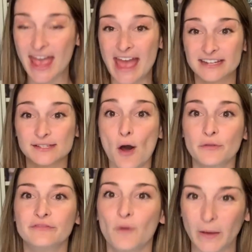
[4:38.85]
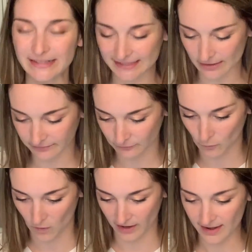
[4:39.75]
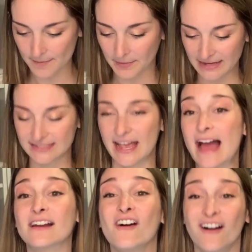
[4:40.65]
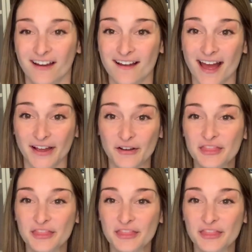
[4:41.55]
It is called Voice of War by Zach Argyle.